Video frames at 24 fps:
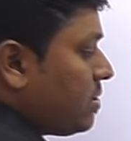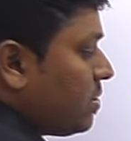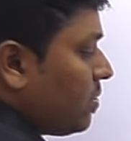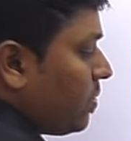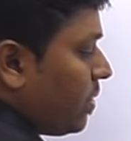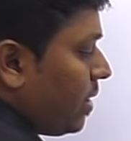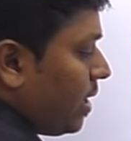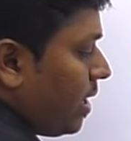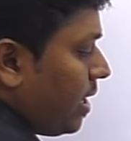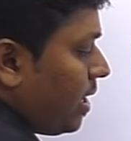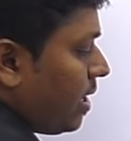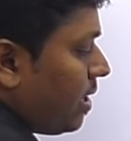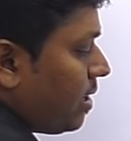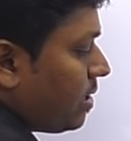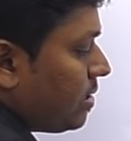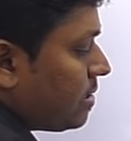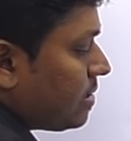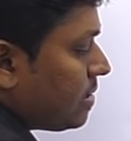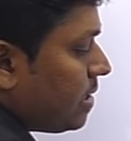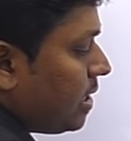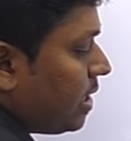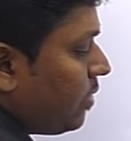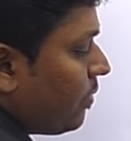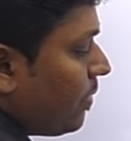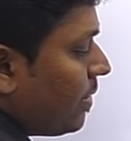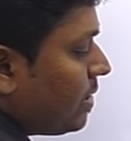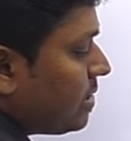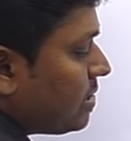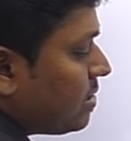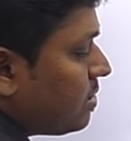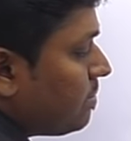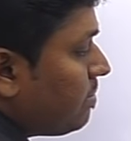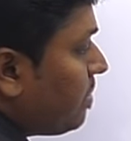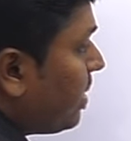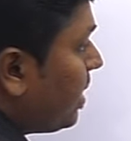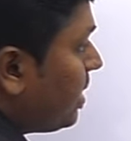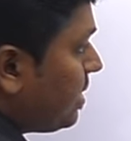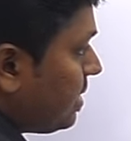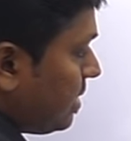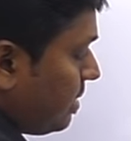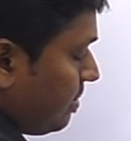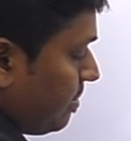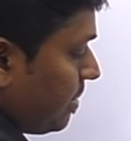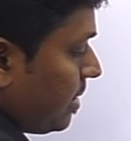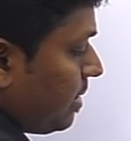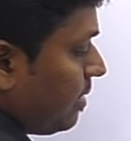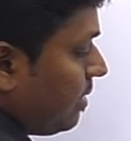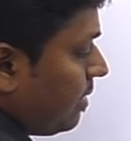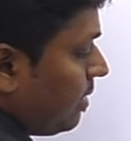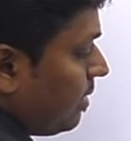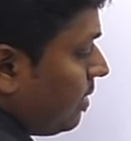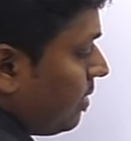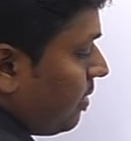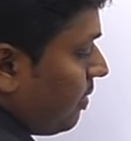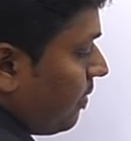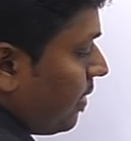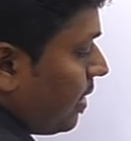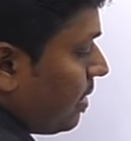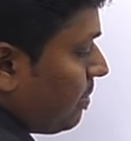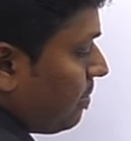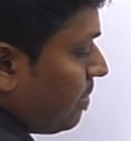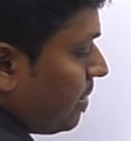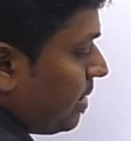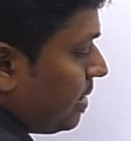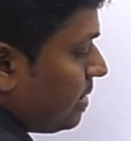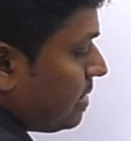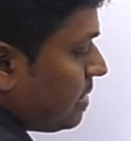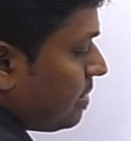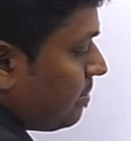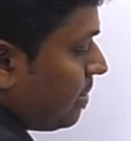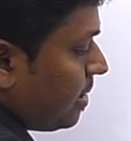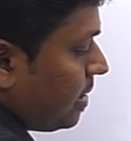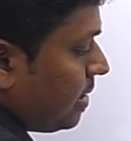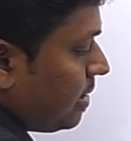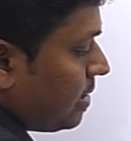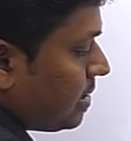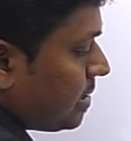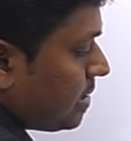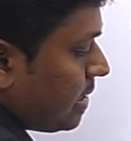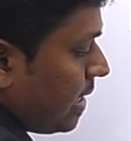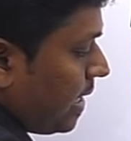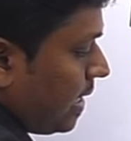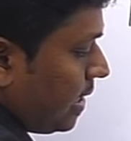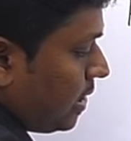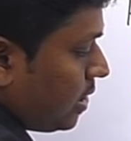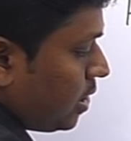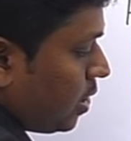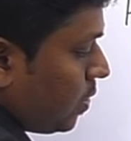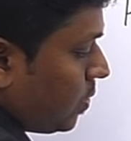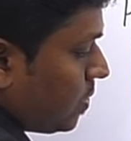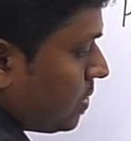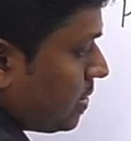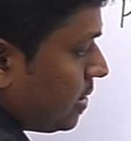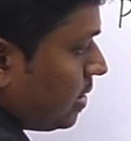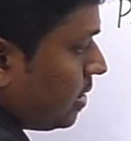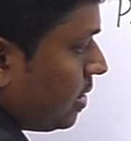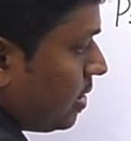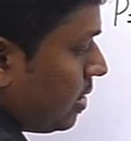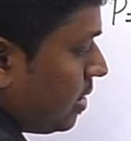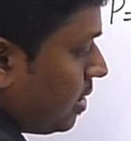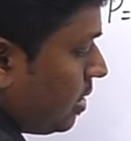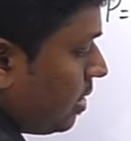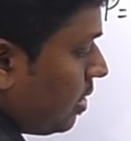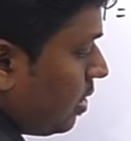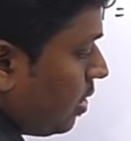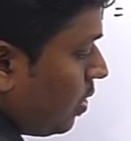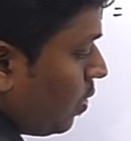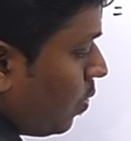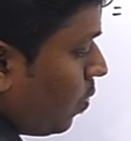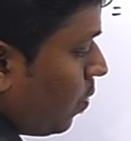So A is equals to principal, where principal is 8000.